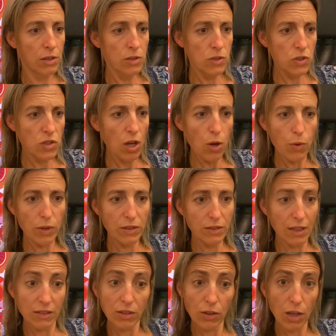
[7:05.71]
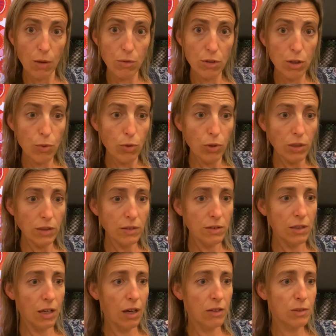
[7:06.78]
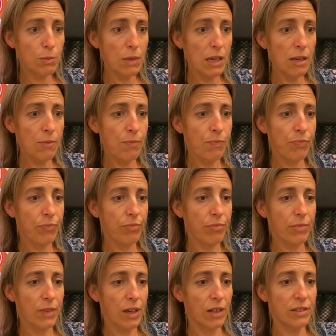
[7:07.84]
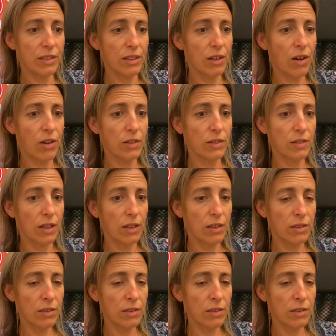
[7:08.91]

"So, is that OK with you, August?" he asked me. I didn't answer.